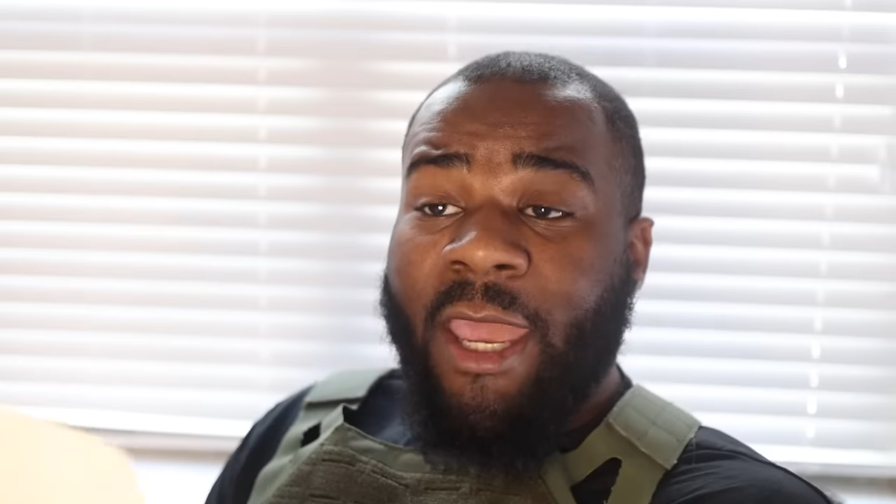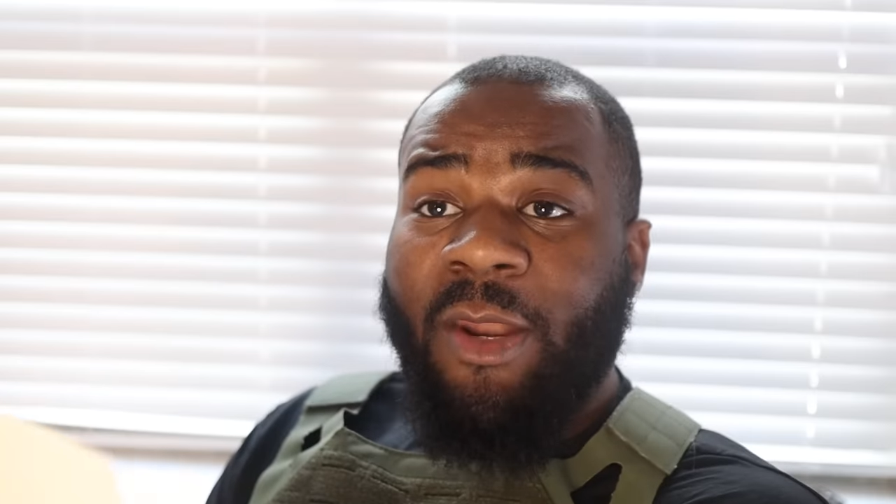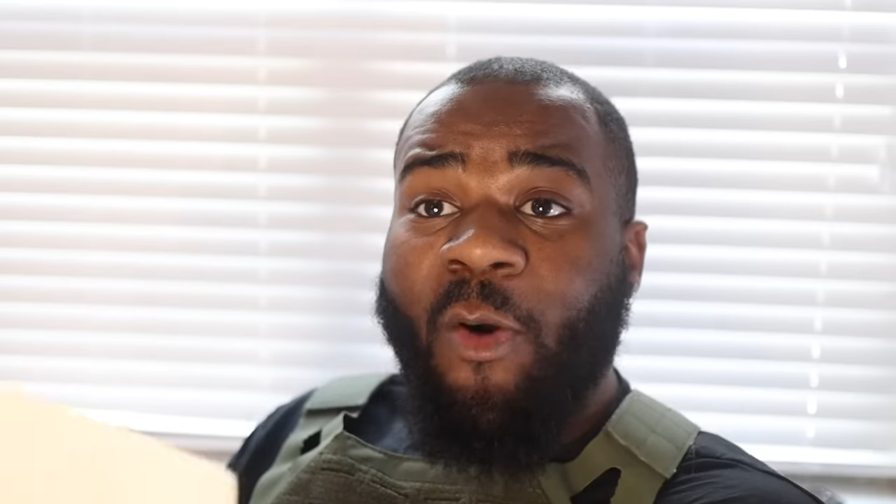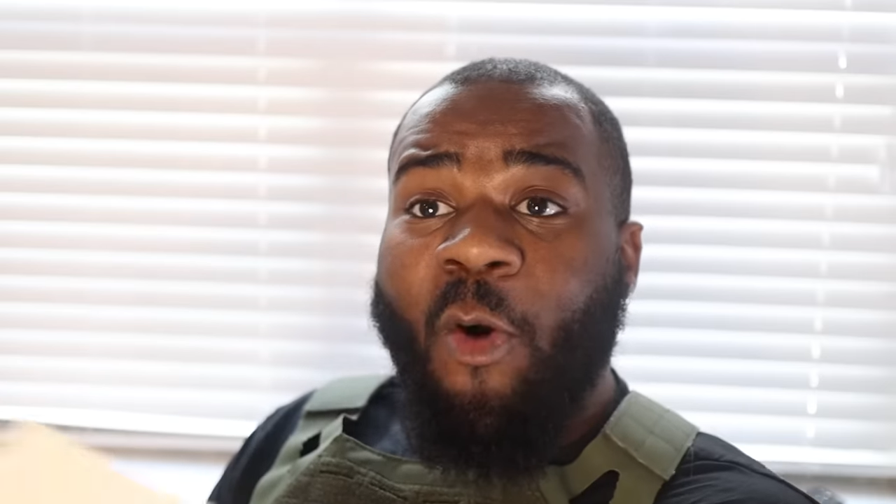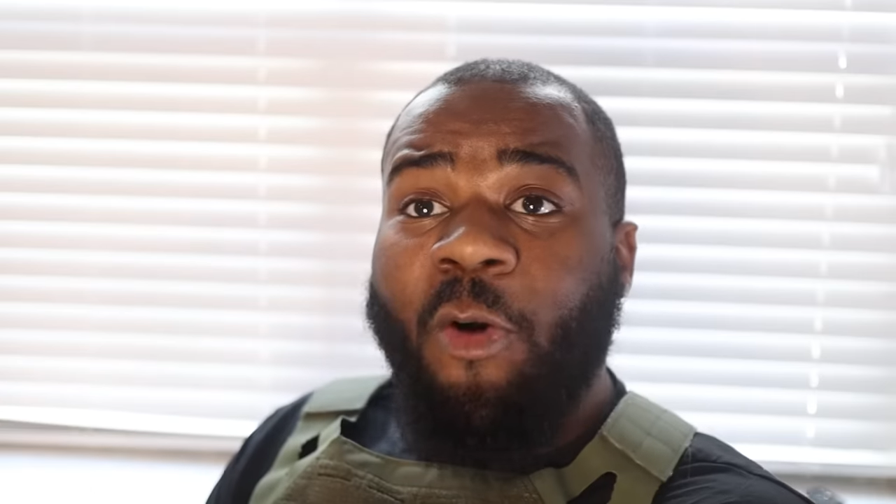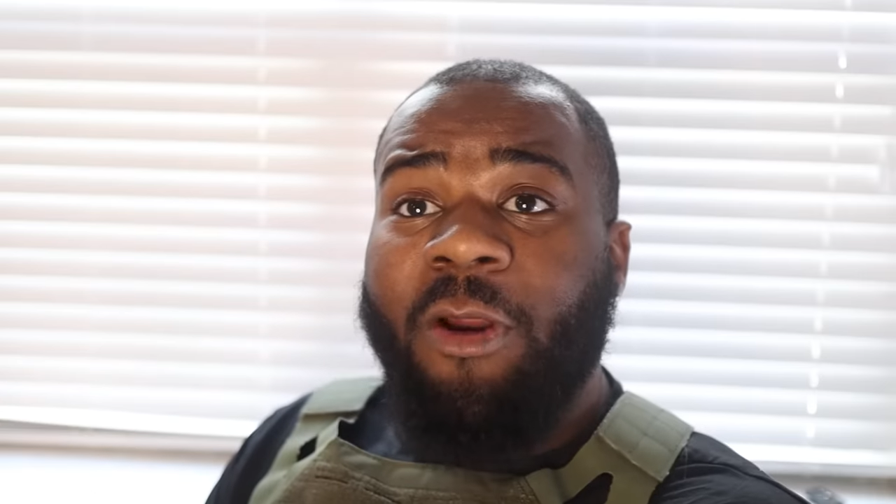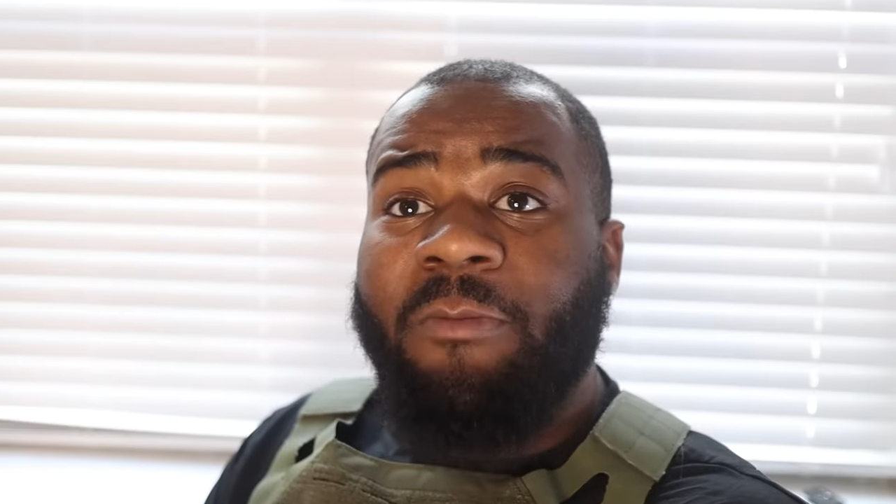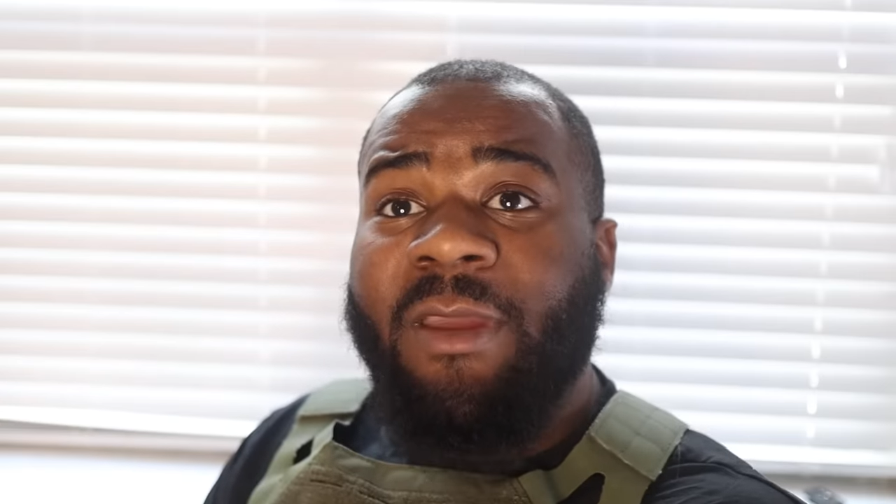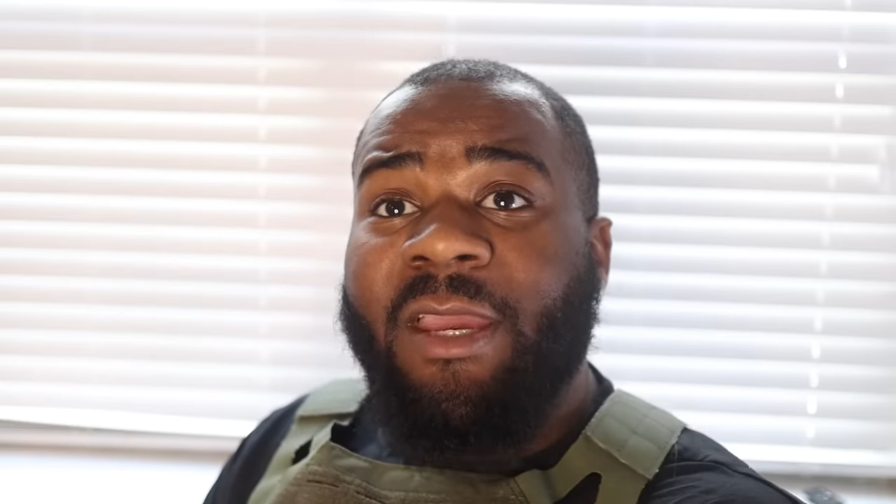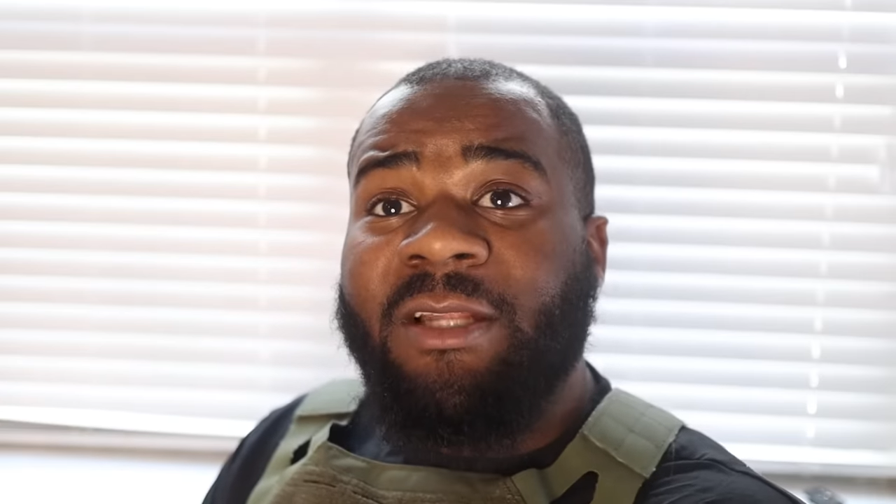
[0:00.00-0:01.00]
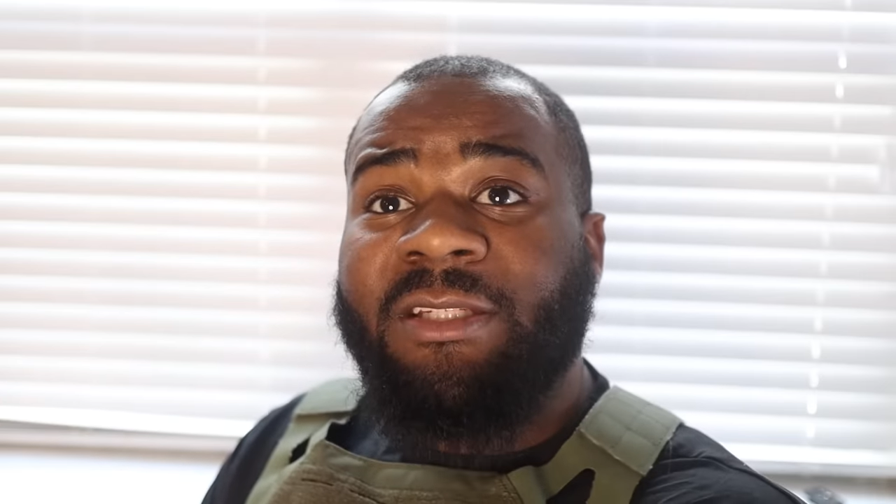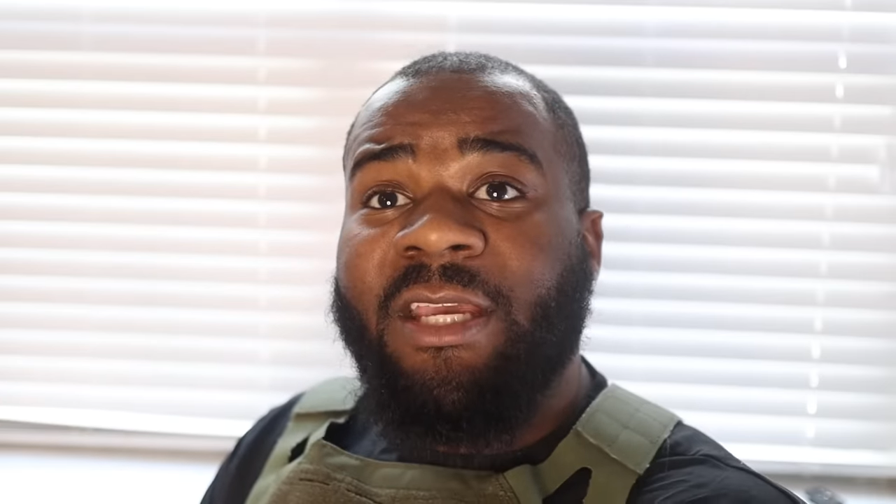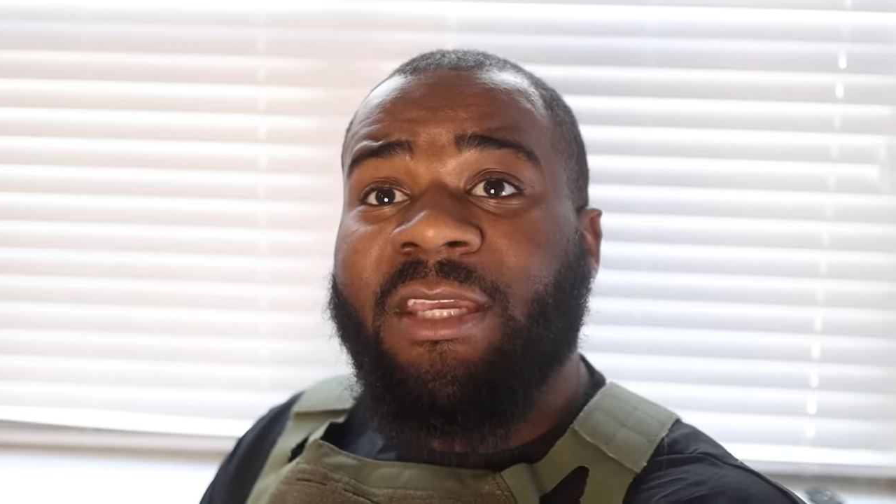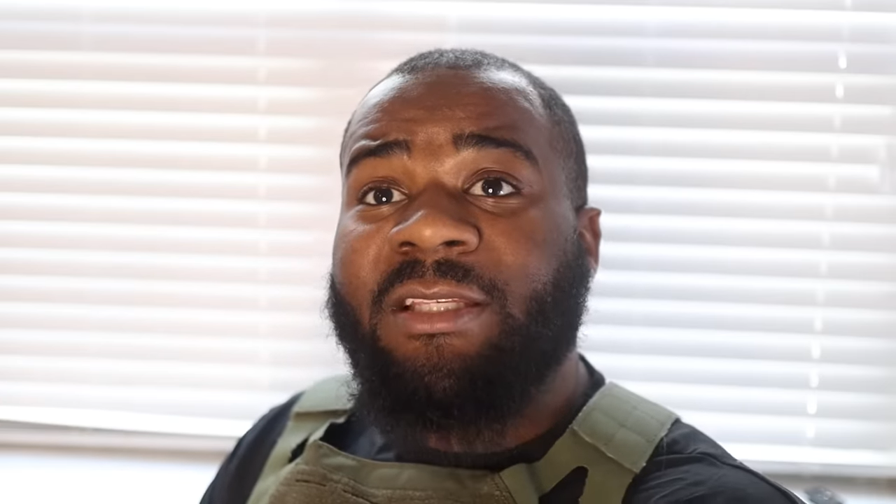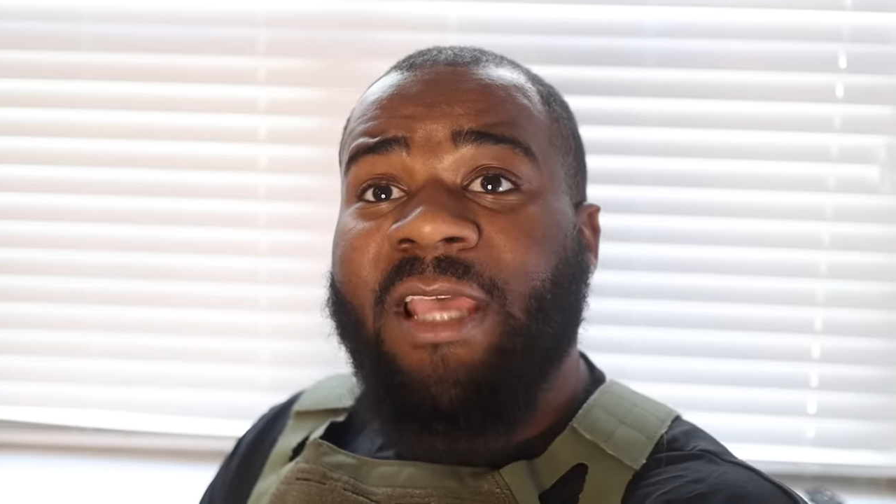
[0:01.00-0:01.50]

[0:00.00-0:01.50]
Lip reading: and order me a chicken